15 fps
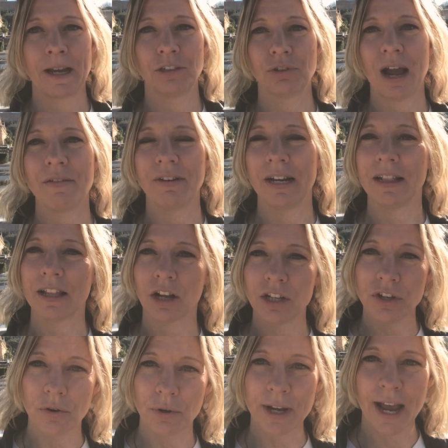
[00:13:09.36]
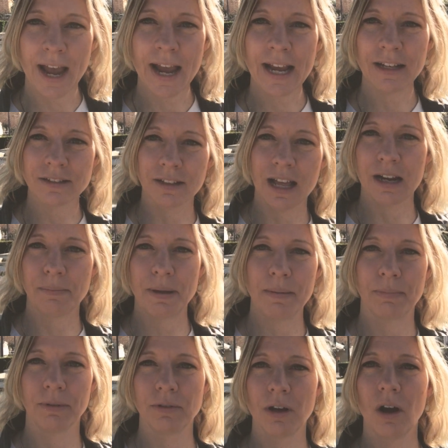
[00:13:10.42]
Driving in the UK, as a lot of
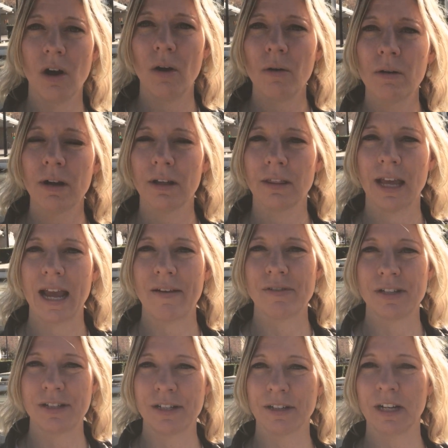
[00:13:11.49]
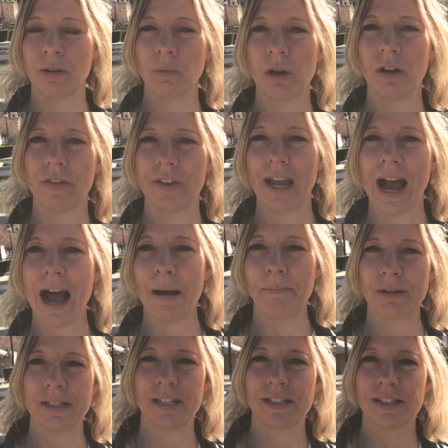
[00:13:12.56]
people know, they have the steering wheel on the
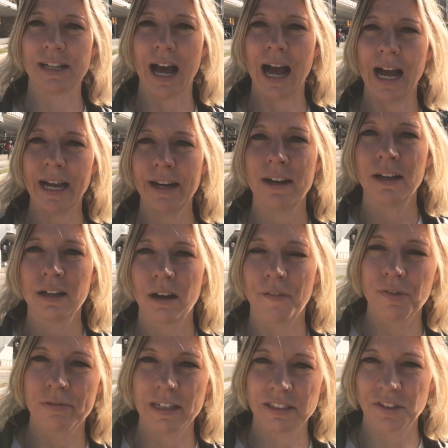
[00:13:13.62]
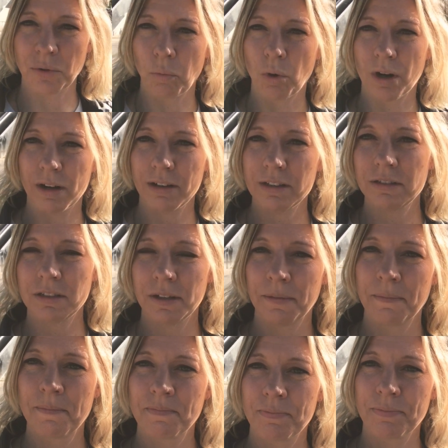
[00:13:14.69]
opposite side of the rest of the world.
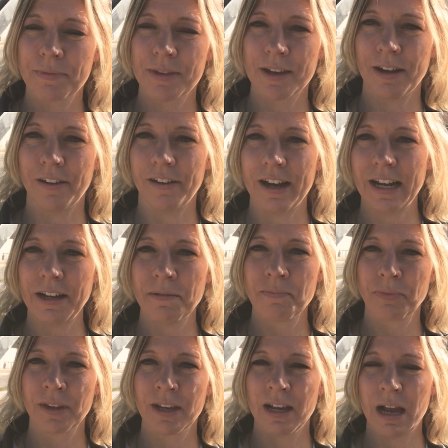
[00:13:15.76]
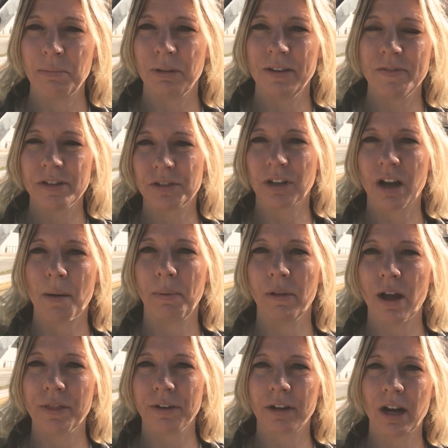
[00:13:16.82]
All right? I believe there's a couple
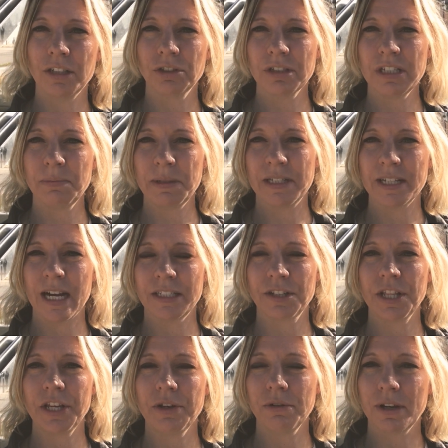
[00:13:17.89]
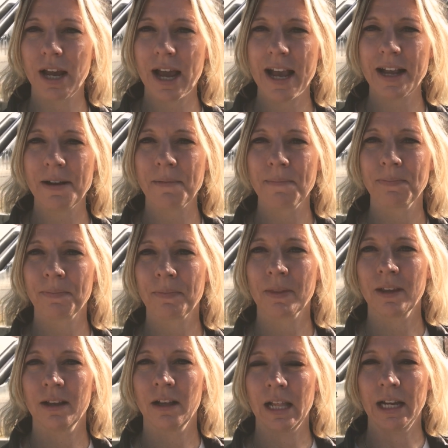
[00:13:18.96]
other countries besides the UK,
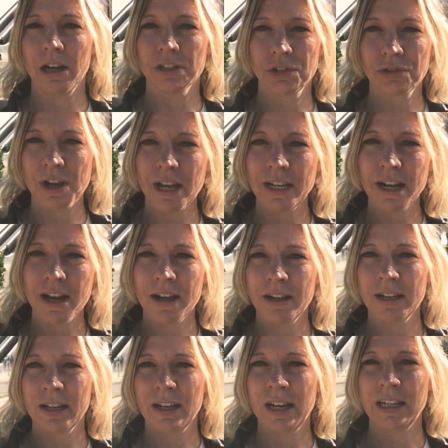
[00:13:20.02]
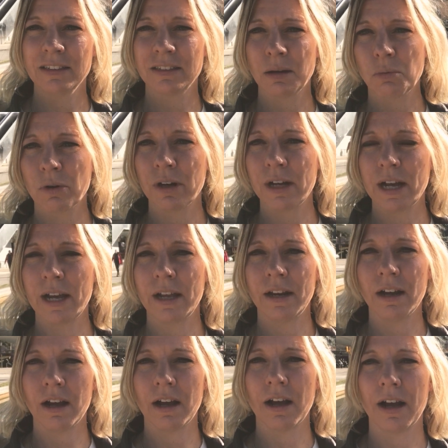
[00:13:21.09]
like Australia and somewhere in